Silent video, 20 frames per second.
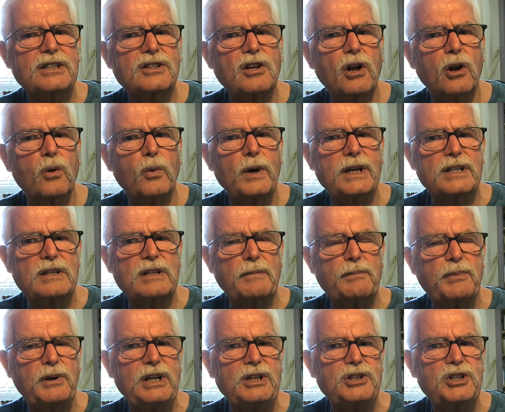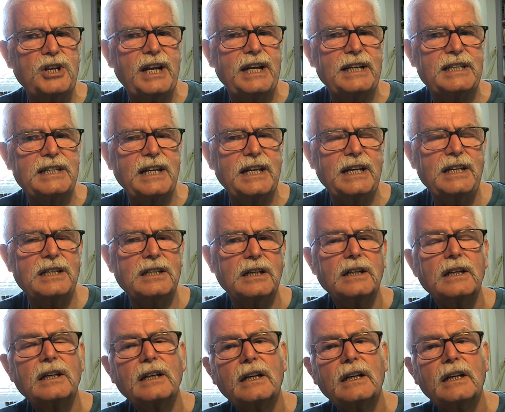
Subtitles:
It's always appreciated.